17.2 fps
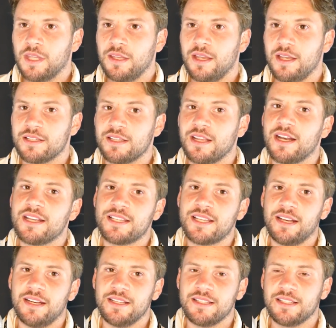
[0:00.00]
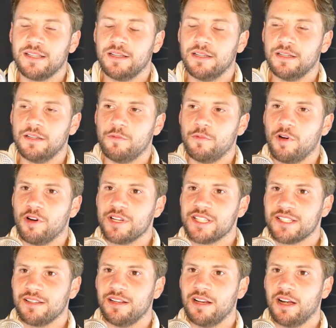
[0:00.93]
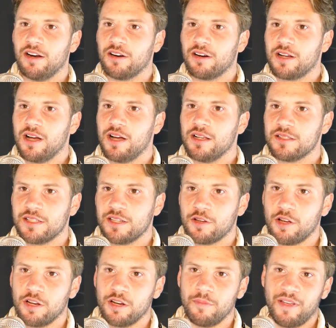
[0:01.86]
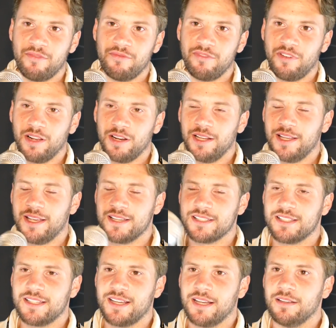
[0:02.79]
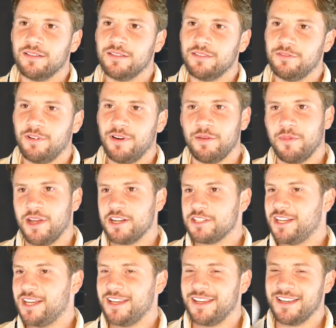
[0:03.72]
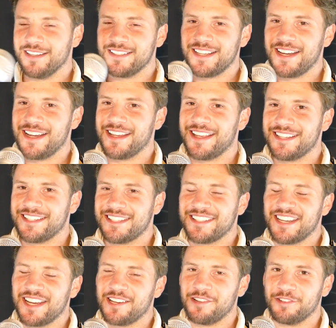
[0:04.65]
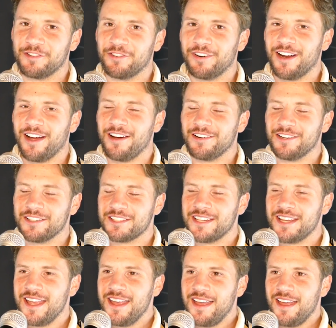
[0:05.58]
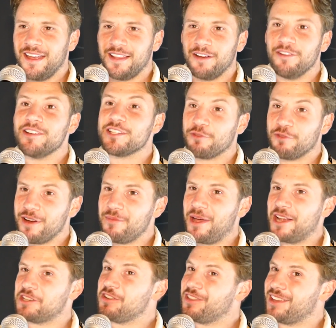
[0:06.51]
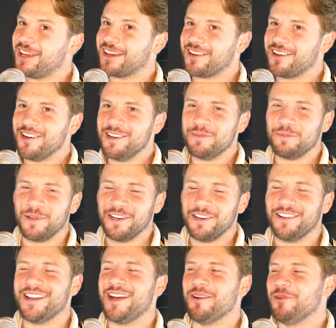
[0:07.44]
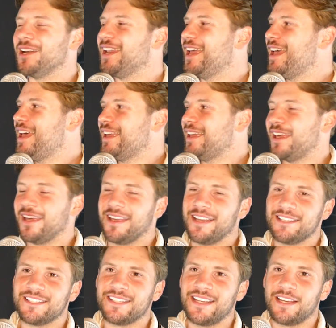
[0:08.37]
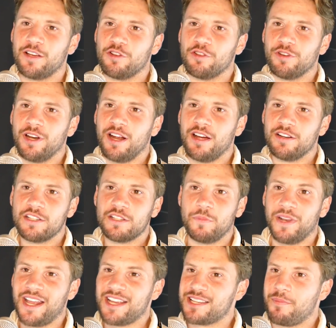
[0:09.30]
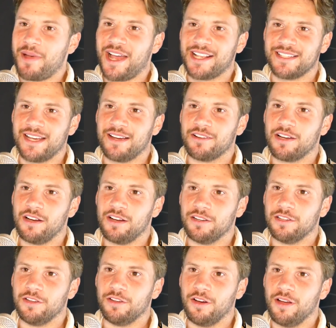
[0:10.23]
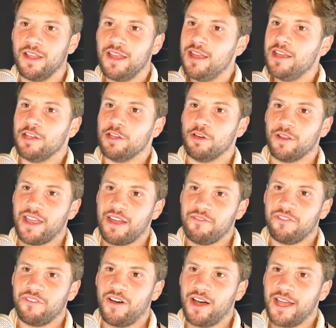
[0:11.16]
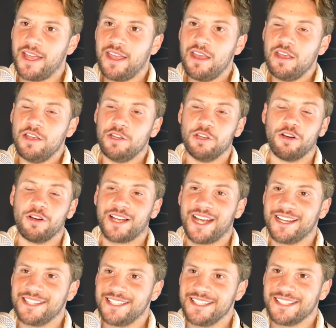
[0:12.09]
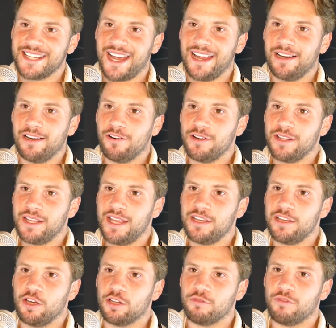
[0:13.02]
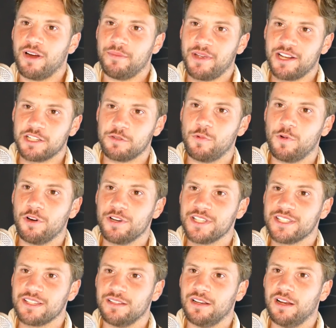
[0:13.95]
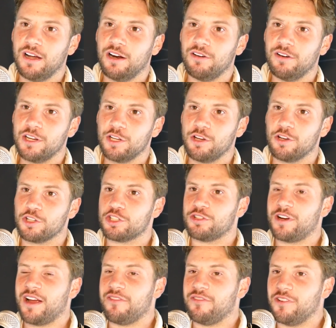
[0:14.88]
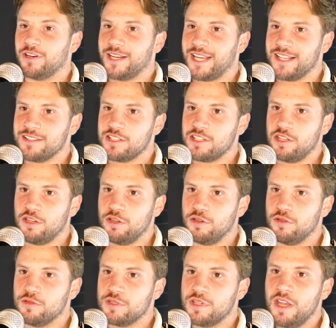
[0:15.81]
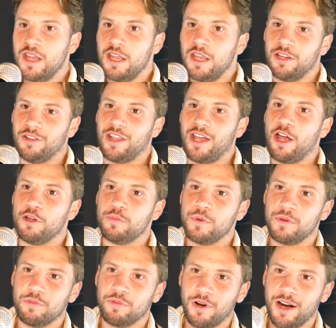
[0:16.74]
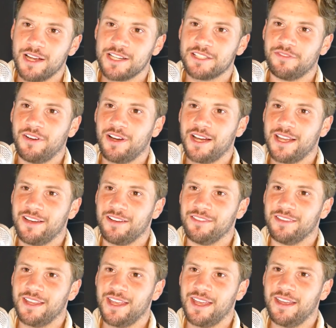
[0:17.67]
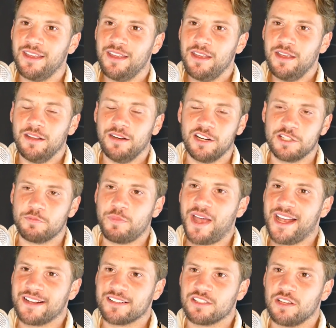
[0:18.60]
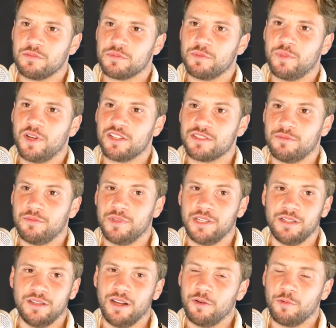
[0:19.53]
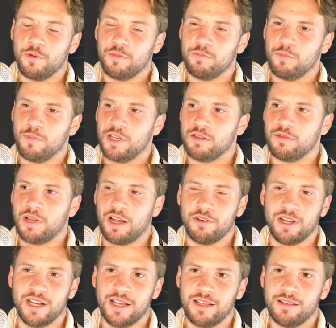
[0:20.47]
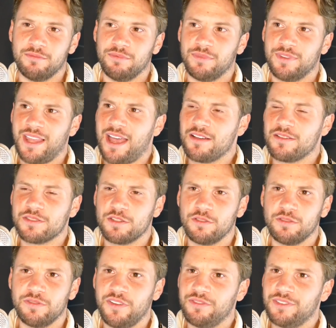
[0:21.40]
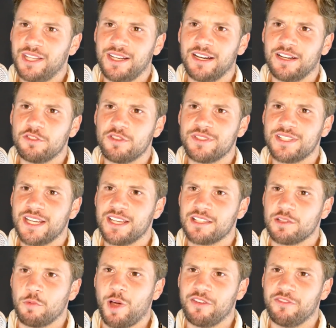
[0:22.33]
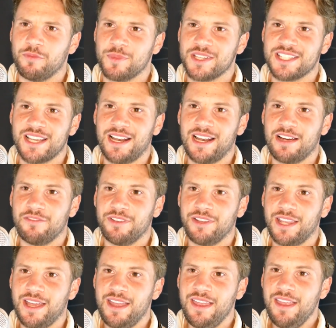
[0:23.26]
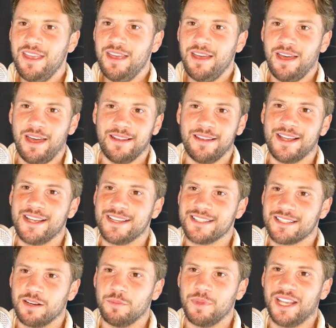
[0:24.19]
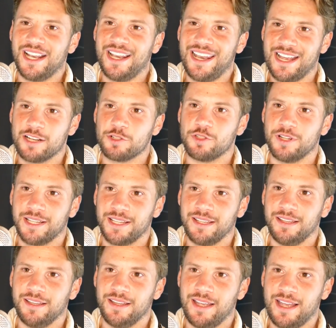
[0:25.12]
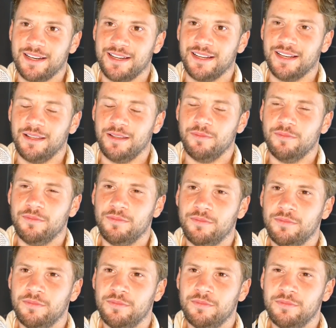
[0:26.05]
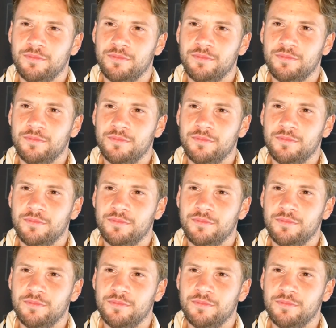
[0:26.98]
Yeah, so that's added to the Warrington Lara card. So Conor Benn finally gets not the rematch. The yeah, yeah, gets to take on Granados. There is a rematch on that card, yeah. but not that one. Yeah, gets to take on Granados, but that's a packed out card. You got you got that fight. You got Katie Taylor on there. You got the rematch of Warrington Lara. You got Straffon against Hughes. You got the Hopey Price fight on there. You know it's packed top to bottom, and you know we're, we're only thousand or fifteen hundred tickets away from a sellout for that and that is going to be electric at Headingley. Definitely.